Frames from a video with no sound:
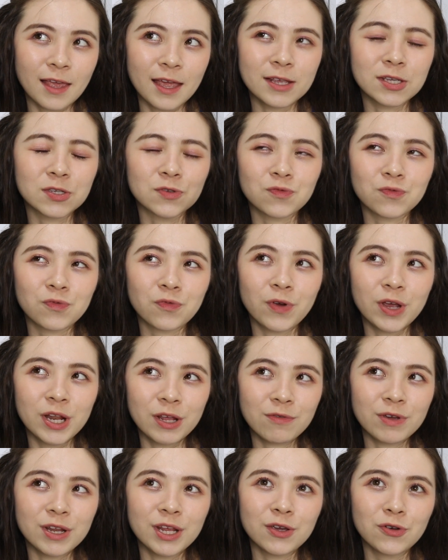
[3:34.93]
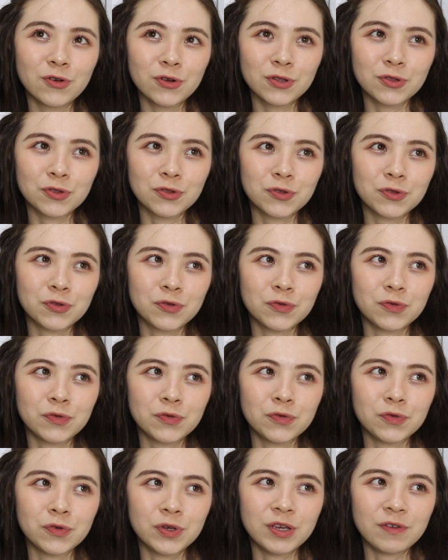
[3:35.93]
is really good
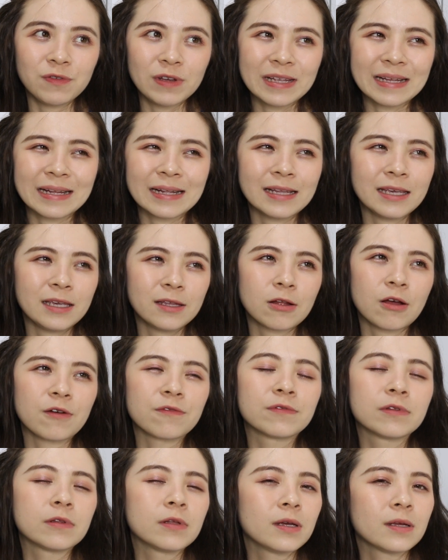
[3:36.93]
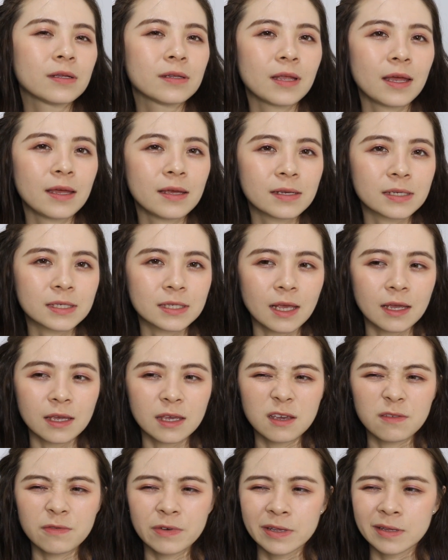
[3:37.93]
to even clean off dirt that is
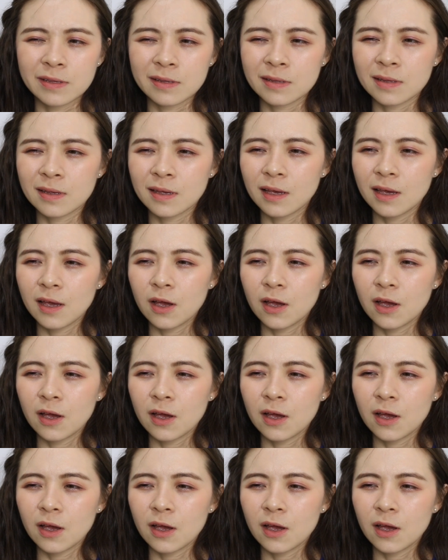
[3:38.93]
like even,